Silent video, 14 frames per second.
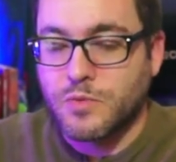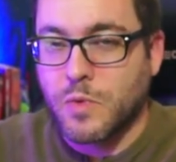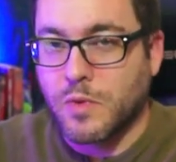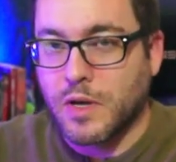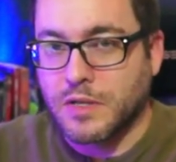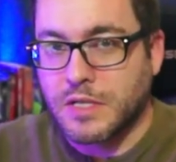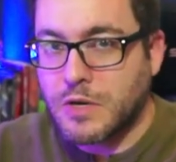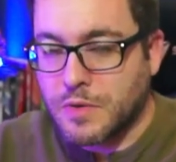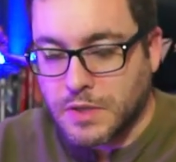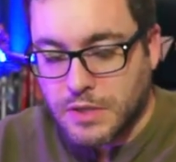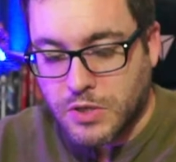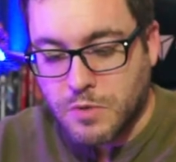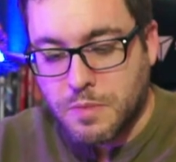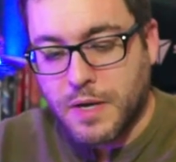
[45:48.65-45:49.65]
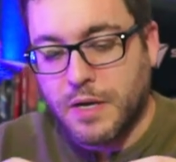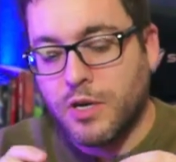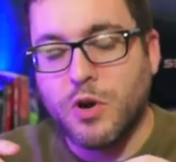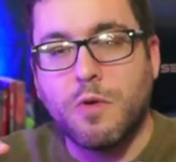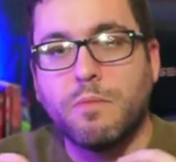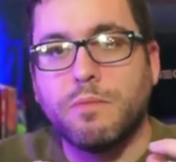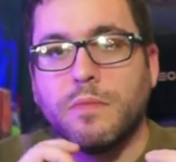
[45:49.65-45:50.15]
what we all secretly do, but, you
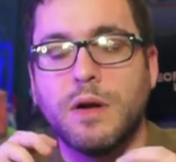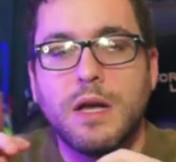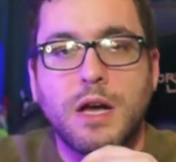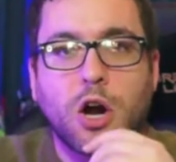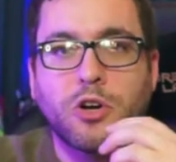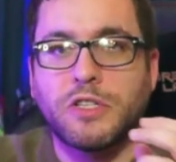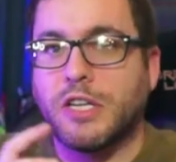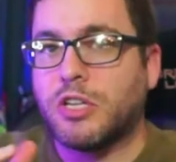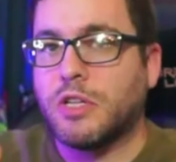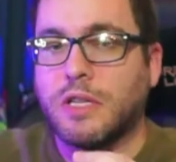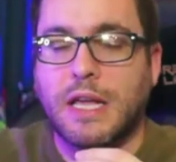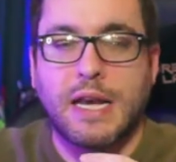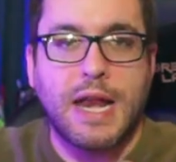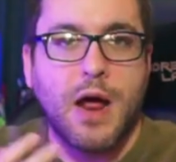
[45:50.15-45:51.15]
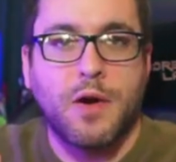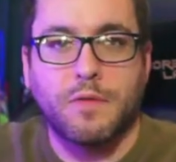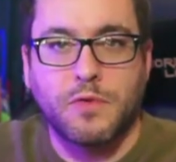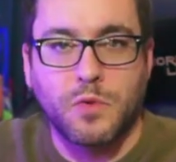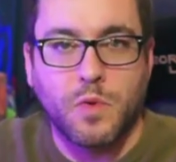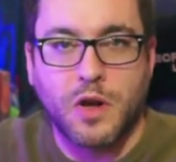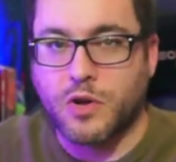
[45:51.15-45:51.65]
know, articulate it
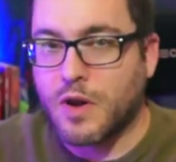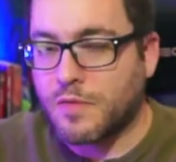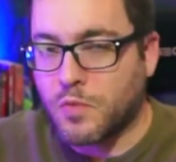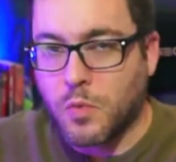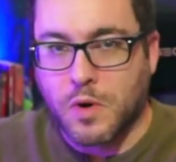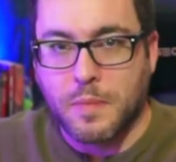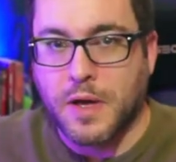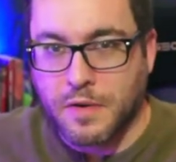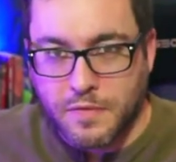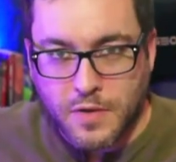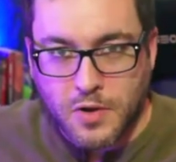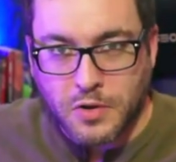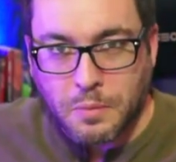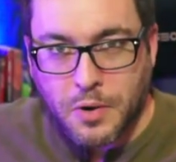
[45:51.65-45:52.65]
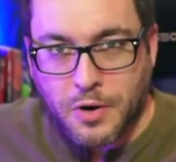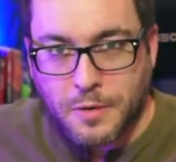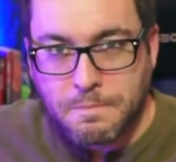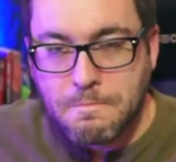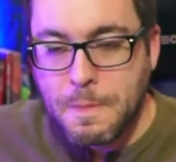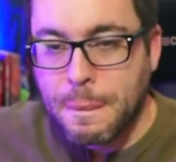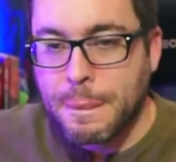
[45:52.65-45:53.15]
however you want. You don't have to worry about it falling apart.